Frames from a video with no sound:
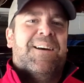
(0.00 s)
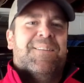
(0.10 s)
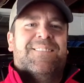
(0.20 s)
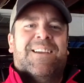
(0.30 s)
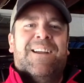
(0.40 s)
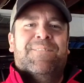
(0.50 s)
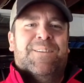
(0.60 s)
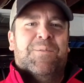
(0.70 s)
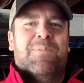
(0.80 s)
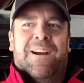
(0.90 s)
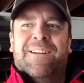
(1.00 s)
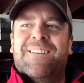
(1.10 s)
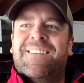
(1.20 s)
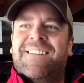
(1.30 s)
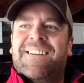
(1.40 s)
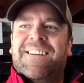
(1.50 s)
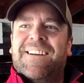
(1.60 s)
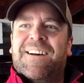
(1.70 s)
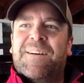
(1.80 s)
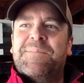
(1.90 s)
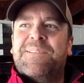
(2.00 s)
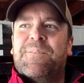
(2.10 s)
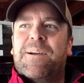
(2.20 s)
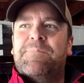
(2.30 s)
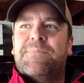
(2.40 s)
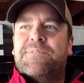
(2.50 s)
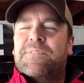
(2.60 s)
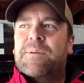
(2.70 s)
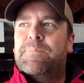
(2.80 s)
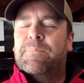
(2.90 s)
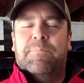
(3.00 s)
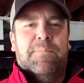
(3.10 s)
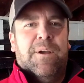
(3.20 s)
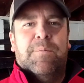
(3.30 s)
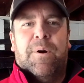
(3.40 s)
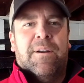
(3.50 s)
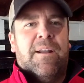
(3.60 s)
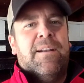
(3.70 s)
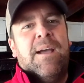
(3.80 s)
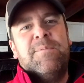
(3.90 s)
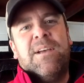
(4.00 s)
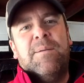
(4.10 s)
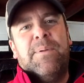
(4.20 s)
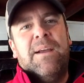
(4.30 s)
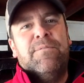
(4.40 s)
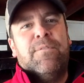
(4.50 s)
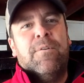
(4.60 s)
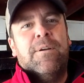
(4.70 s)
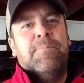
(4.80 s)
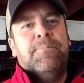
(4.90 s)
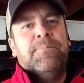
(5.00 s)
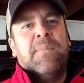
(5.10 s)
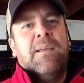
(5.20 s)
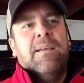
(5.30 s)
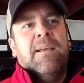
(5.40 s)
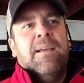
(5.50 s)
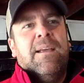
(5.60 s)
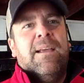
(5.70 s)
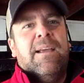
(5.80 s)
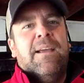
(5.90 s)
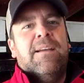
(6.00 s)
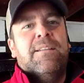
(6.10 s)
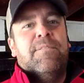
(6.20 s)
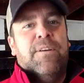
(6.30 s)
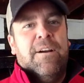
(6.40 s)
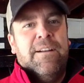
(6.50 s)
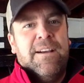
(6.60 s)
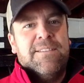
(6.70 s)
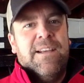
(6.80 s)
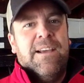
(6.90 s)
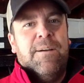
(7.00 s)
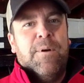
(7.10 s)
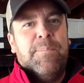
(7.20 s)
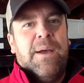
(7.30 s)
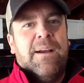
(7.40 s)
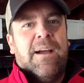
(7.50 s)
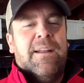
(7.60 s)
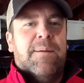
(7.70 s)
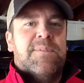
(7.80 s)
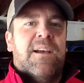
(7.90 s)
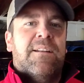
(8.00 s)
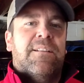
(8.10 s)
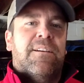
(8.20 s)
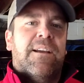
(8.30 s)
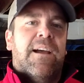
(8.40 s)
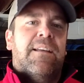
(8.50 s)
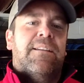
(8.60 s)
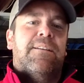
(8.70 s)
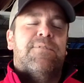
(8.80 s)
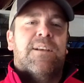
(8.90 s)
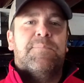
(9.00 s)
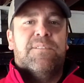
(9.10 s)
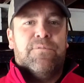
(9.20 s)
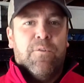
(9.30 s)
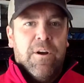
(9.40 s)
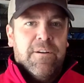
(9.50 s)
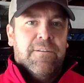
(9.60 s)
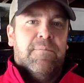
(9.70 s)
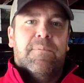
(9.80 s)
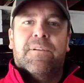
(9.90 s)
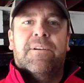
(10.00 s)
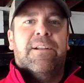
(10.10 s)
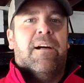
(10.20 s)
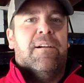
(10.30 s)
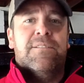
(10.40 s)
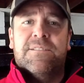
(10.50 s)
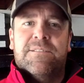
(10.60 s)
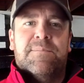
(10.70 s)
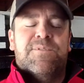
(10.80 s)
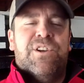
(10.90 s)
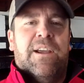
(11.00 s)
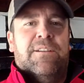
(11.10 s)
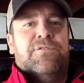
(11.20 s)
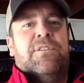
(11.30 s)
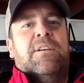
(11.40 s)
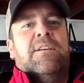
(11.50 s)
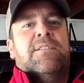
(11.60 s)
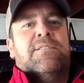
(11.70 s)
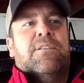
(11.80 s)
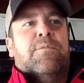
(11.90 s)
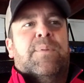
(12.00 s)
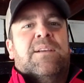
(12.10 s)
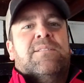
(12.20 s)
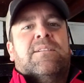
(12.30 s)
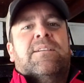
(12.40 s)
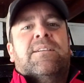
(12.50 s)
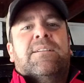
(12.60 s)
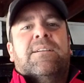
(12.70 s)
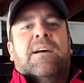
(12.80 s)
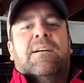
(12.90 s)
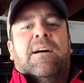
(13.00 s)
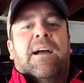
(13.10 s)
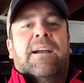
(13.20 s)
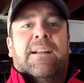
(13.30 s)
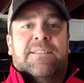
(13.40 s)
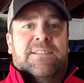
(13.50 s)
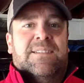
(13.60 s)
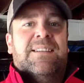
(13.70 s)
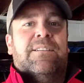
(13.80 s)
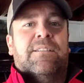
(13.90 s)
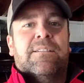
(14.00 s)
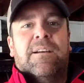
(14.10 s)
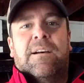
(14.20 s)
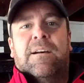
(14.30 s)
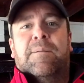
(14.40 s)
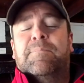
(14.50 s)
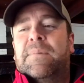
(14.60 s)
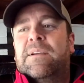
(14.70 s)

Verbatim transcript: uh, it's kind of a no-brainer. Um, so I, so I, you know, bought it on Amazon, paid for it, and the very next day I went back on Amazon to look at it, and it was up to $430 and some change. So basically, uh, I got a steal, um,